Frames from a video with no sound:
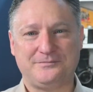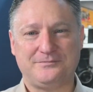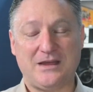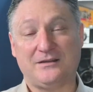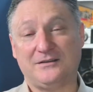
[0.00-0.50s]

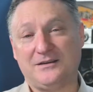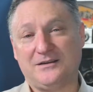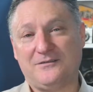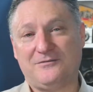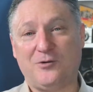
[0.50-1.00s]
Now,
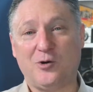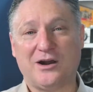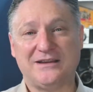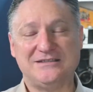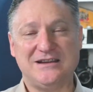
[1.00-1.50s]
for
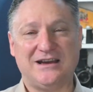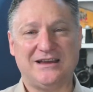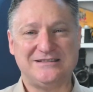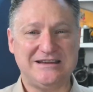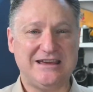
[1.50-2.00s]
a
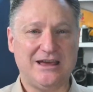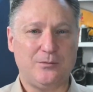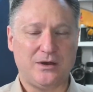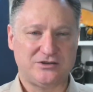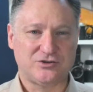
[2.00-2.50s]

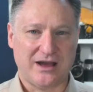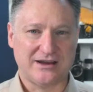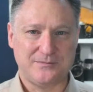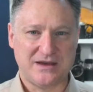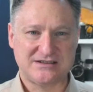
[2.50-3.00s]
DM, a
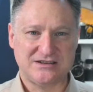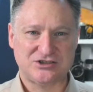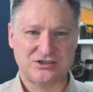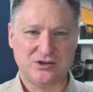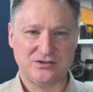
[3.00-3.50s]
direct
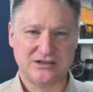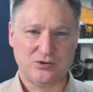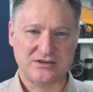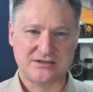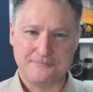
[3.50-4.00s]
message
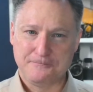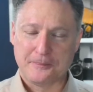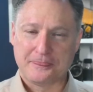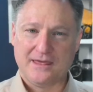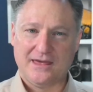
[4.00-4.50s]
sequence,
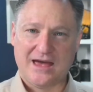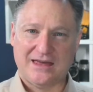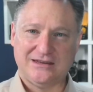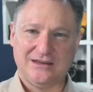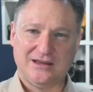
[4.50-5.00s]

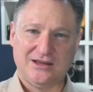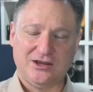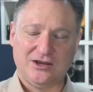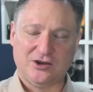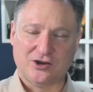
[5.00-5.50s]

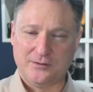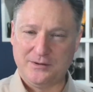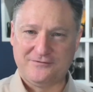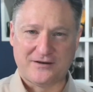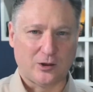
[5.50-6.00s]
You're going to
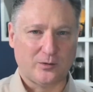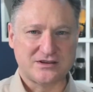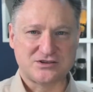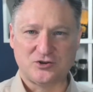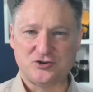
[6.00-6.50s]
be following the
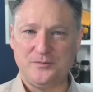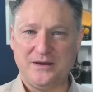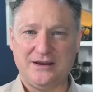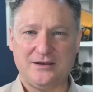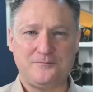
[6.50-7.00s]
social
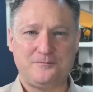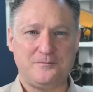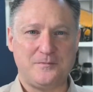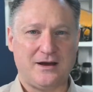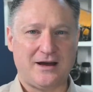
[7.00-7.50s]
media
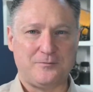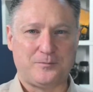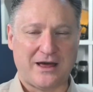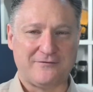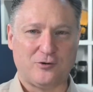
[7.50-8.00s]

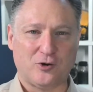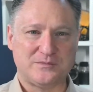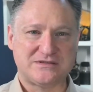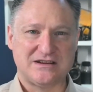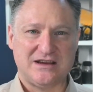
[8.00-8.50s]

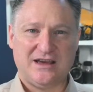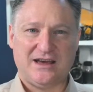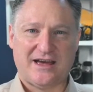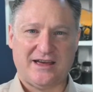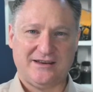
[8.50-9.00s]
platforms,
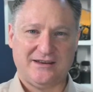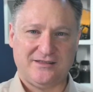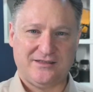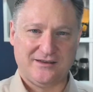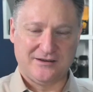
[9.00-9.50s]
and
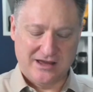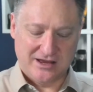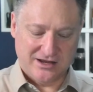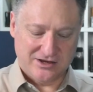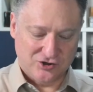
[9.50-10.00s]
you
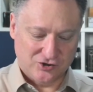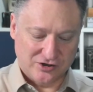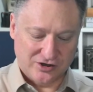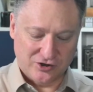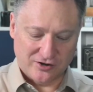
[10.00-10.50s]

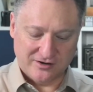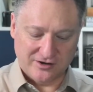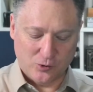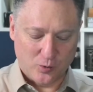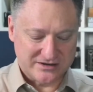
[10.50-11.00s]

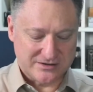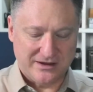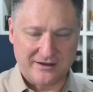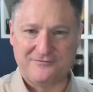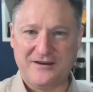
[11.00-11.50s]
want to
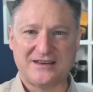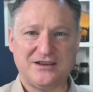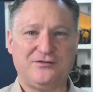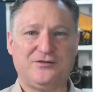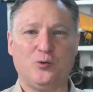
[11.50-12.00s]
be effective.